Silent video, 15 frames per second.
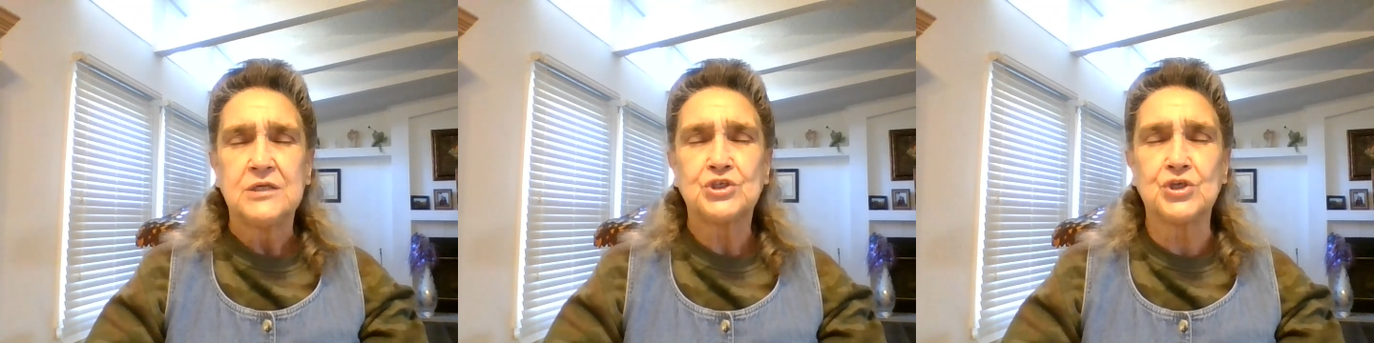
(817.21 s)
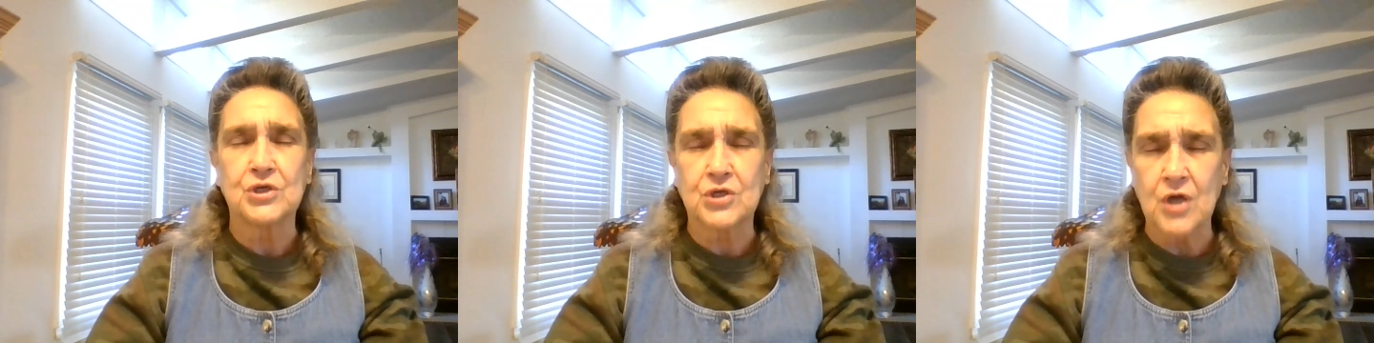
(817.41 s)

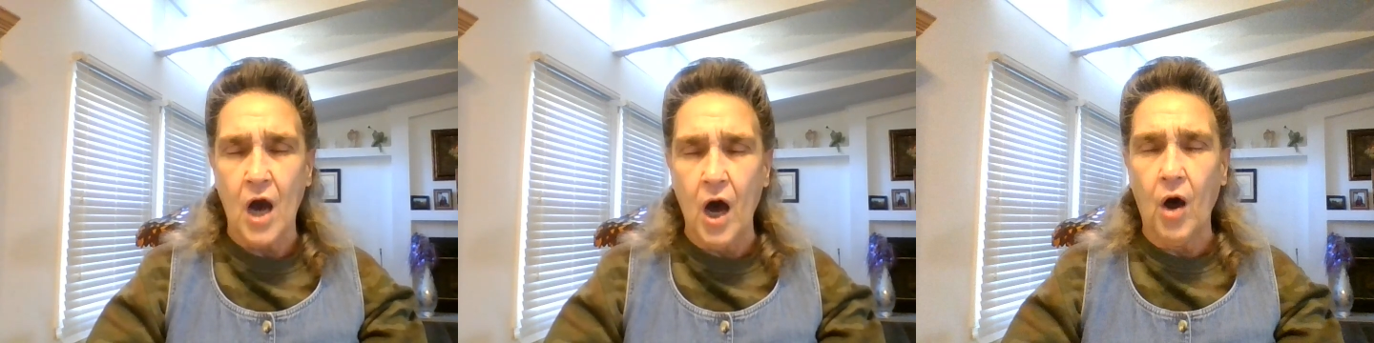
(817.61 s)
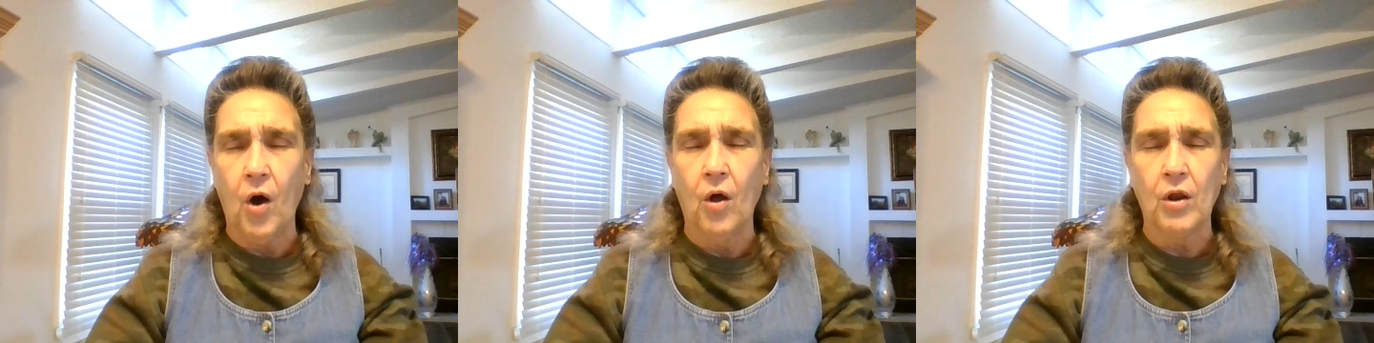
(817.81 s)
to
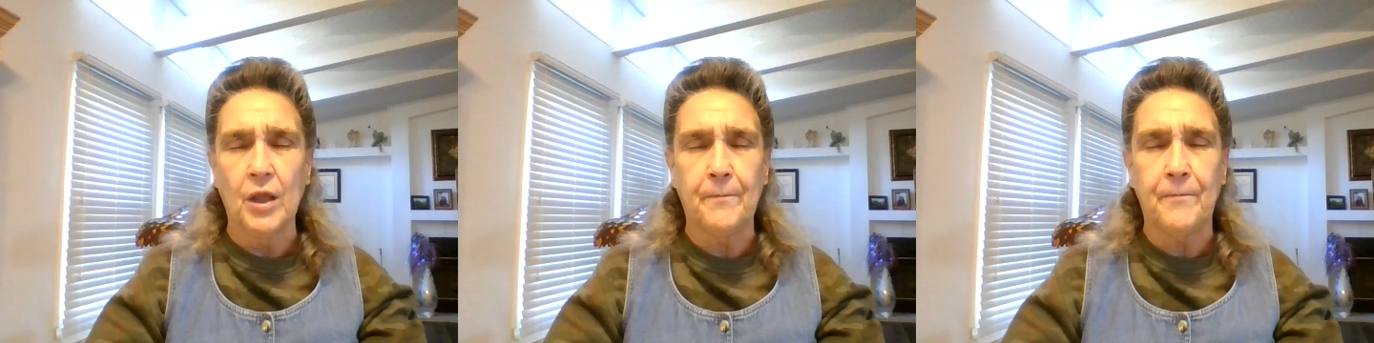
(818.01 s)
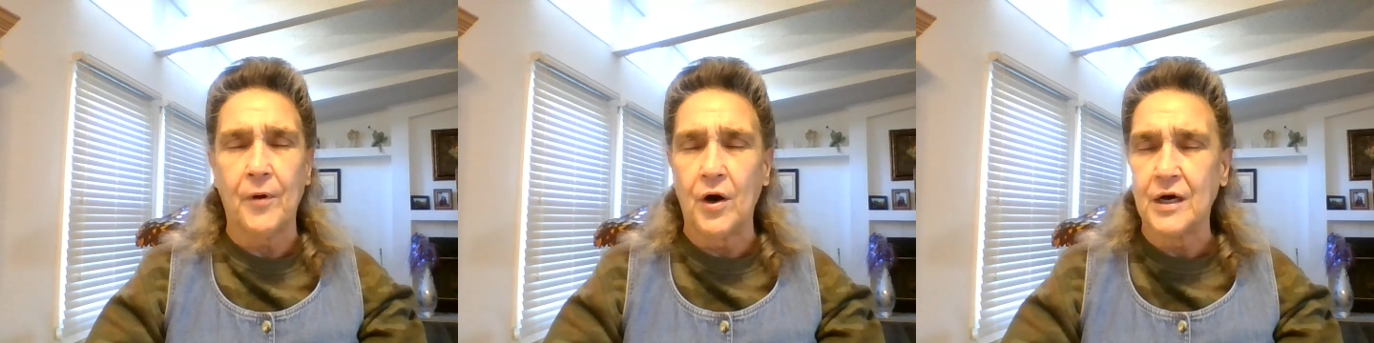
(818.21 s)
call
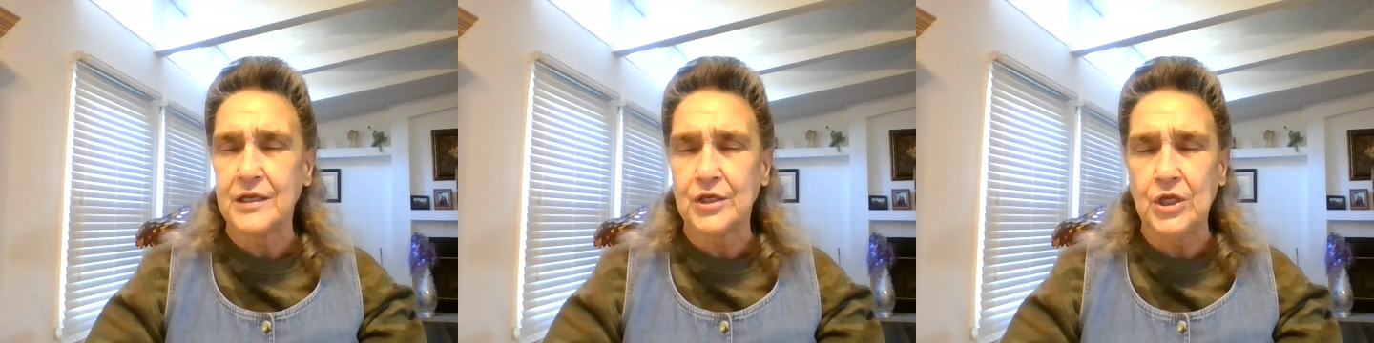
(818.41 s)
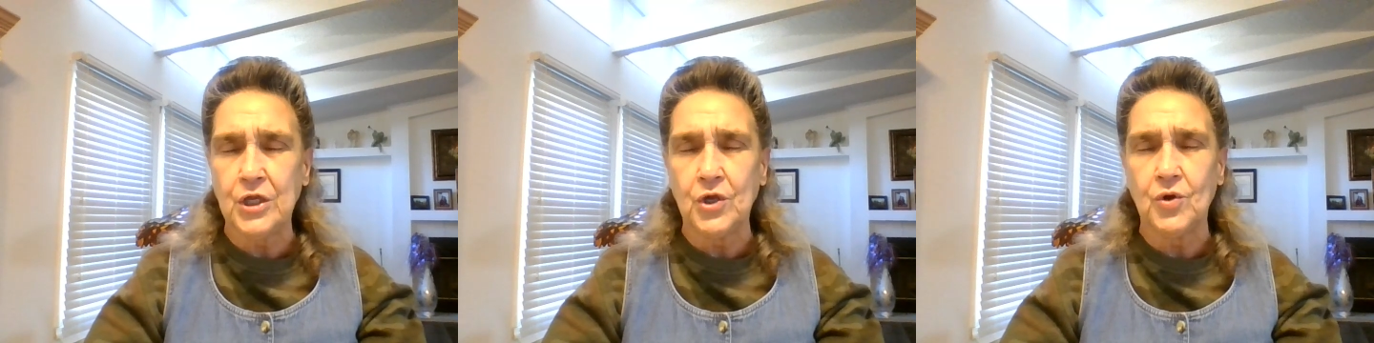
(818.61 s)

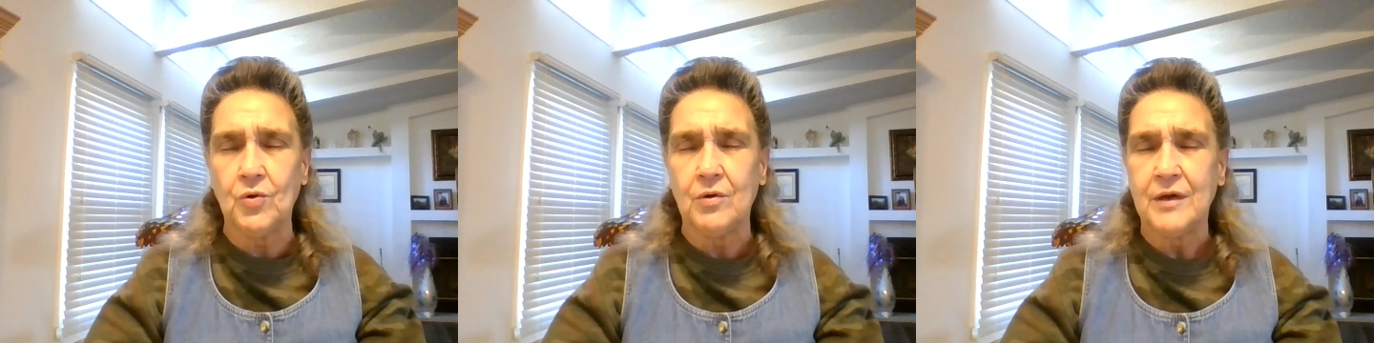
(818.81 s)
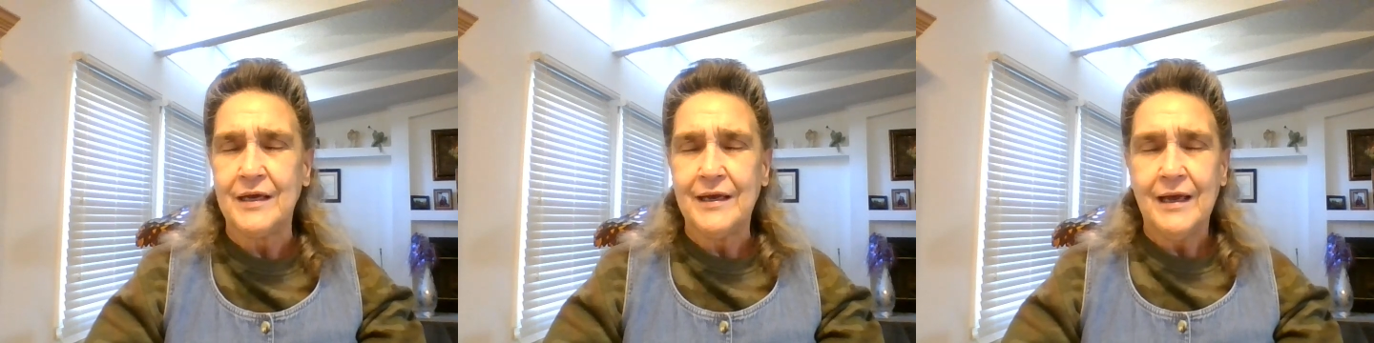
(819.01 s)
upon
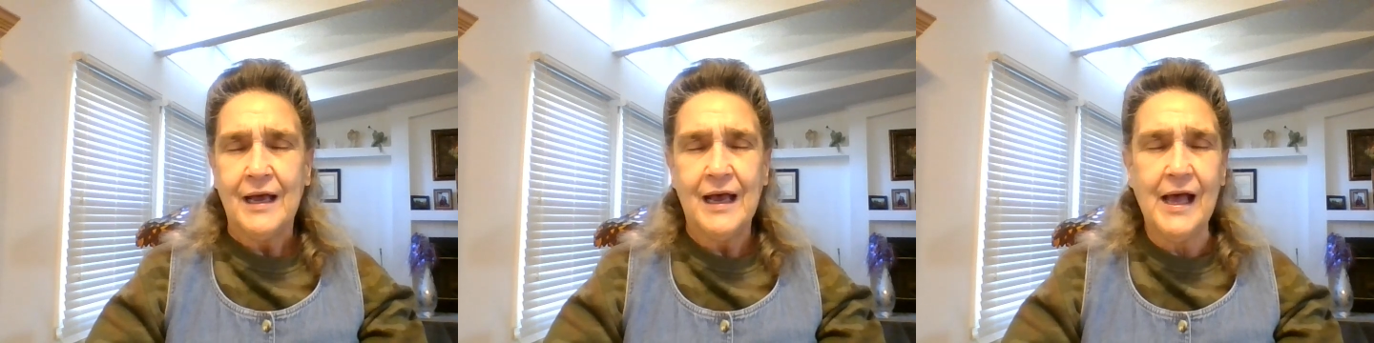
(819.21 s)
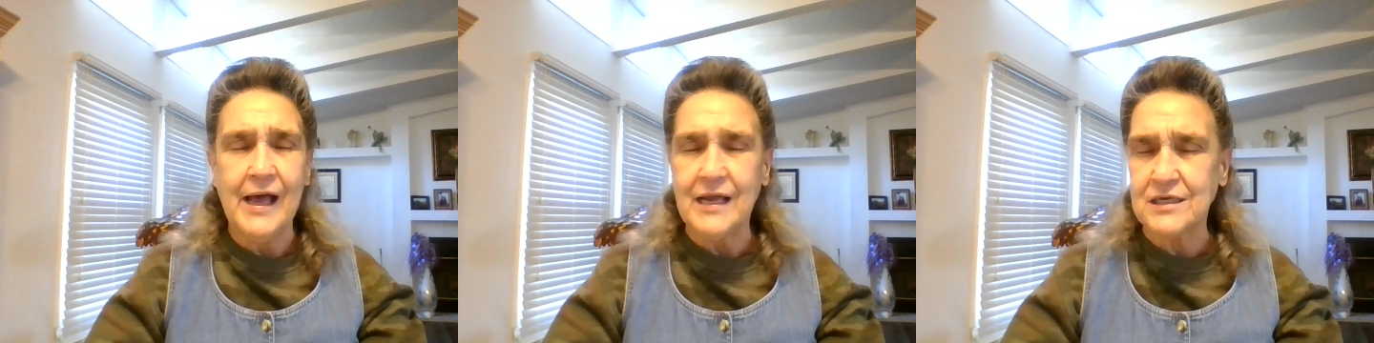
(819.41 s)
you
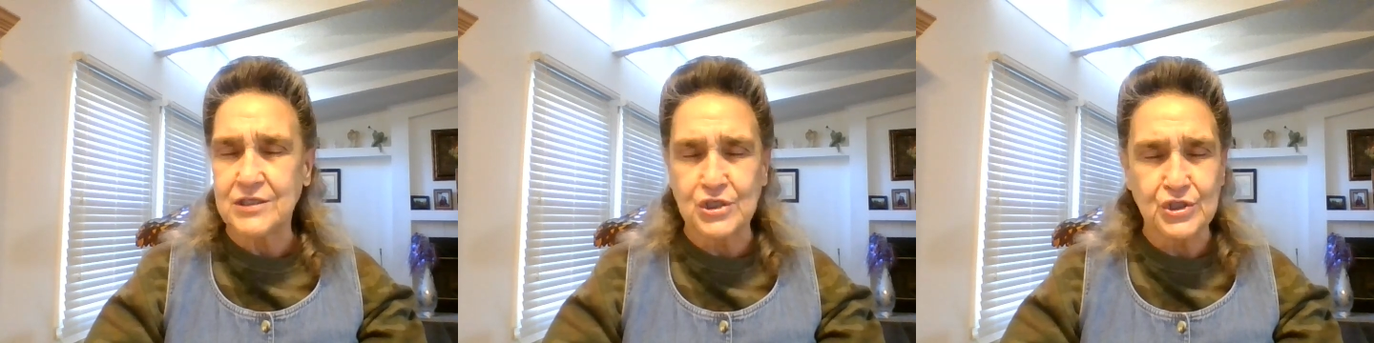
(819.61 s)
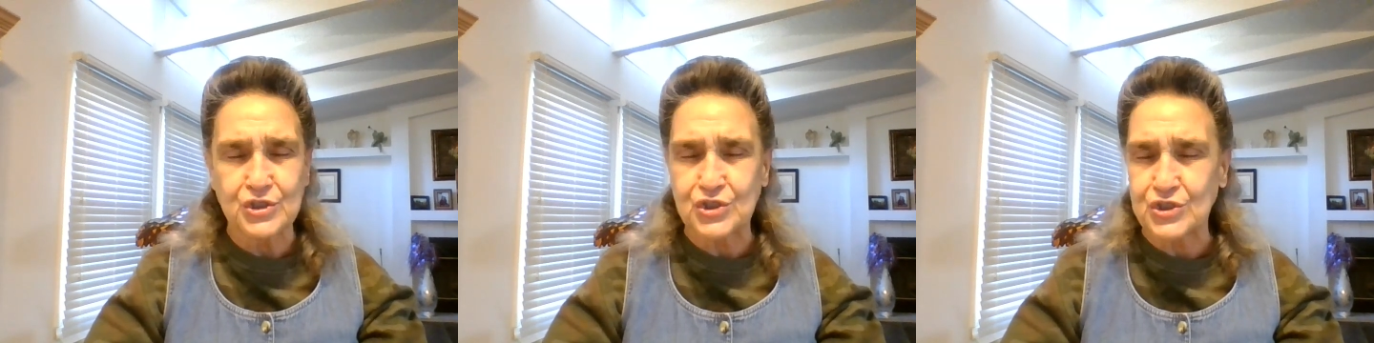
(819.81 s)
and
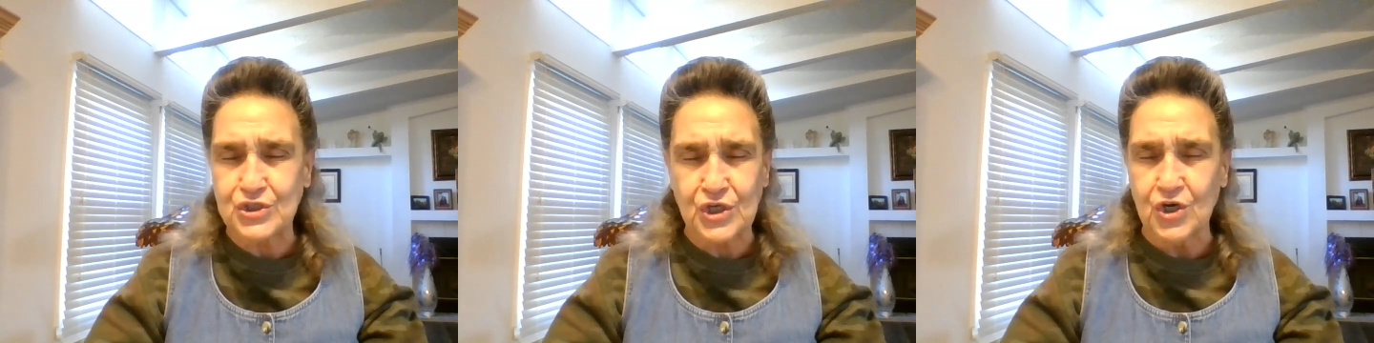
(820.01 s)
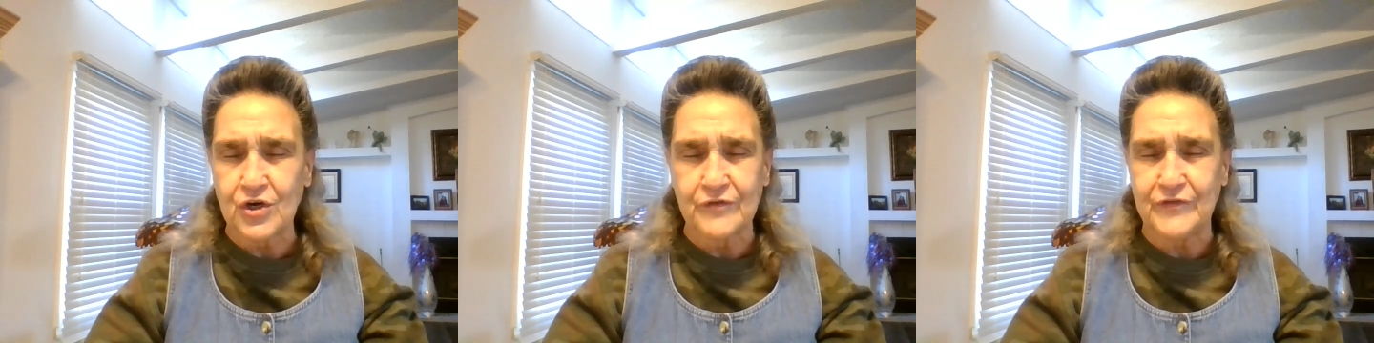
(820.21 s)
to
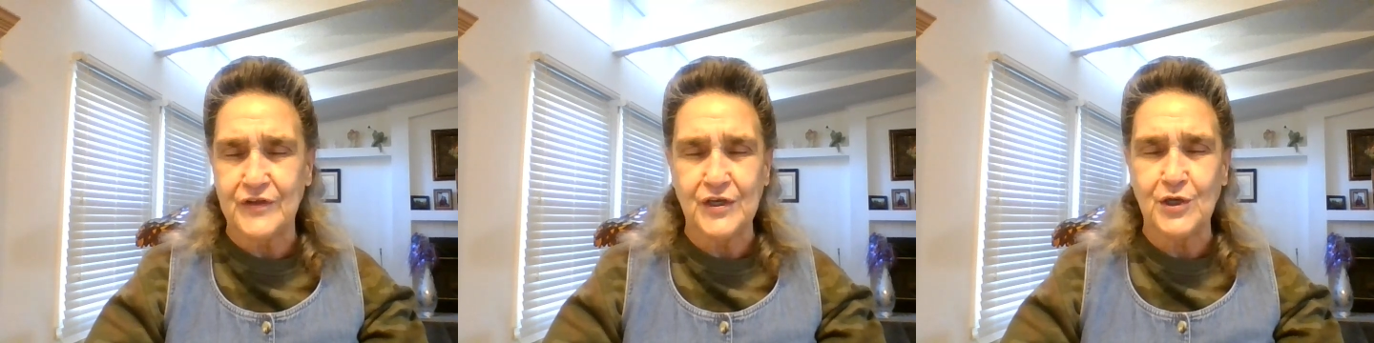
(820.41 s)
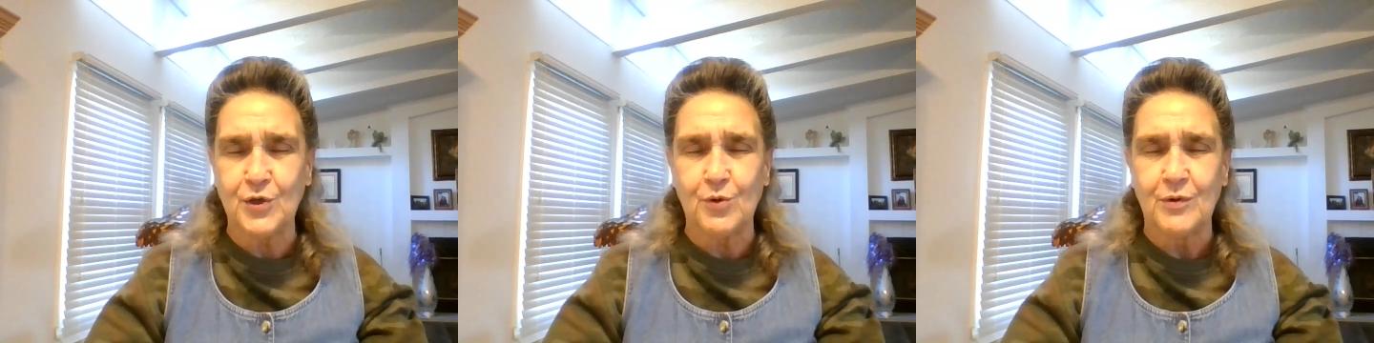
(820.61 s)
serve
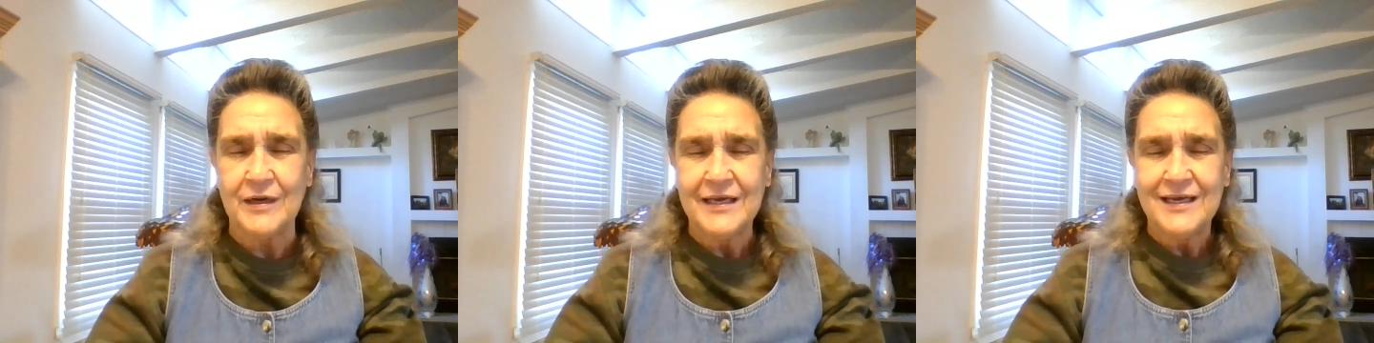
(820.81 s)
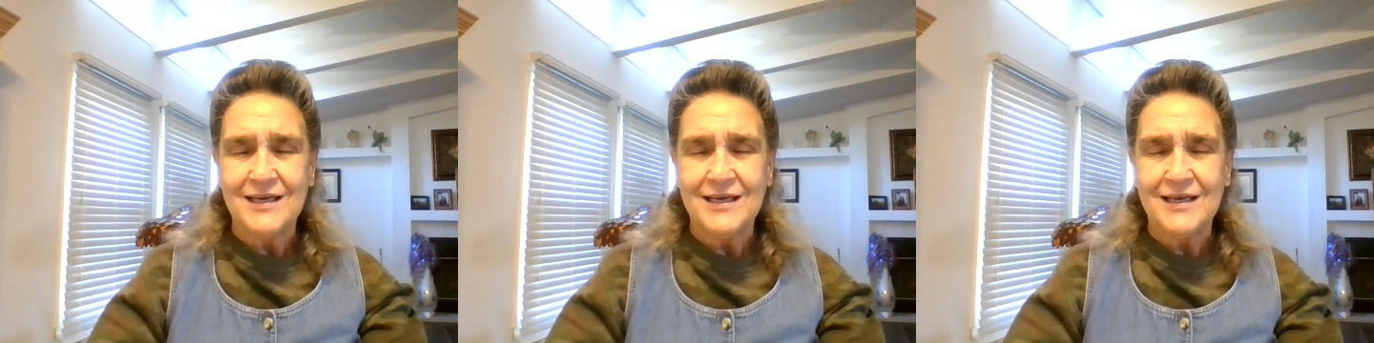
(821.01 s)
you.